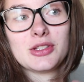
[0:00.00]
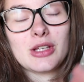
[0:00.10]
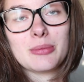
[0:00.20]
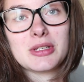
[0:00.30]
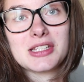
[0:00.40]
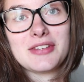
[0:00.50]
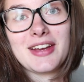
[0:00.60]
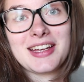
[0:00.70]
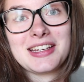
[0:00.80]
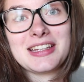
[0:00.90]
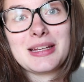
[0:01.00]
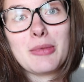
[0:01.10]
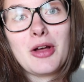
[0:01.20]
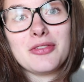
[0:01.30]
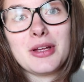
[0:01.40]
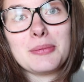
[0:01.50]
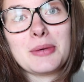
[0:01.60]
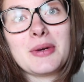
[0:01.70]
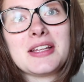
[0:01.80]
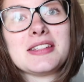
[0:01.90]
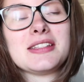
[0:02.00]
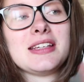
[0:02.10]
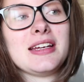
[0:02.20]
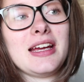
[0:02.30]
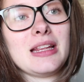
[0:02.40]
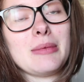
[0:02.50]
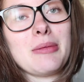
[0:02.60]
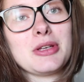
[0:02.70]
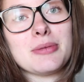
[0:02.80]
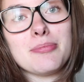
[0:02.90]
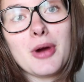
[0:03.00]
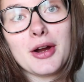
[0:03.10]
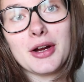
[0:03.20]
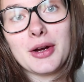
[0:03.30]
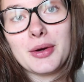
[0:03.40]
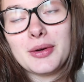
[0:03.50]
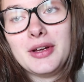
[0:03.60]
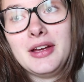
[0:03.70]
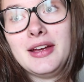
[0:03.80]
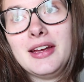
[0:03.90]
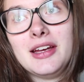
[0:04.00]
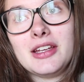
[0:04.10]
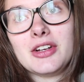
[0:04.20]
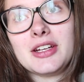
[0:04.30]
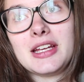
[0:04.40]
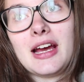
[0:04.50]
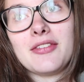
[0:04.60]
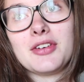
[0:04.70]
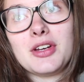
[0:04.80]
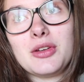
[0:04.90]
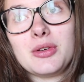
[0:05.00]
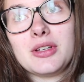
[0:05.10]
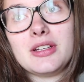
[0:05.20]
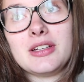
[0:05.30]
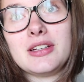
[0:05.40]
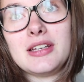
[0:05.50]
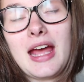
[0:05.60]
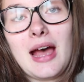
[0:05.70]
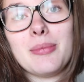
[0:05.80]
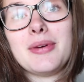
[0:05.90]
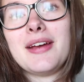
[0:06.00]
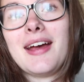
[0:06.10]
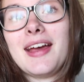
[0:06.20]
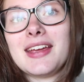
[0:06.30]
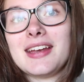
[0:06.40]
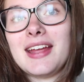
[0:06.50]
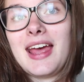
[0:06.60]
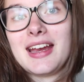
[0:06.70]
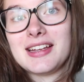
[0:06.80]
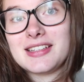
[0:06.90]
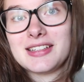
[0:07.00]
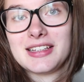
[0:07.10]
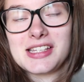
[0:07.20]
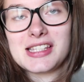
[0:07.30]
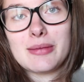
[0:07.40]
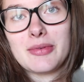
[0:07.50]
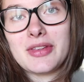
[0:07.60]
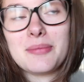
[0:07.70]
so I'm gonna see if I can get them all filmed at once, and then maybe tomorrow during the afternoon nap, I can edit at least some of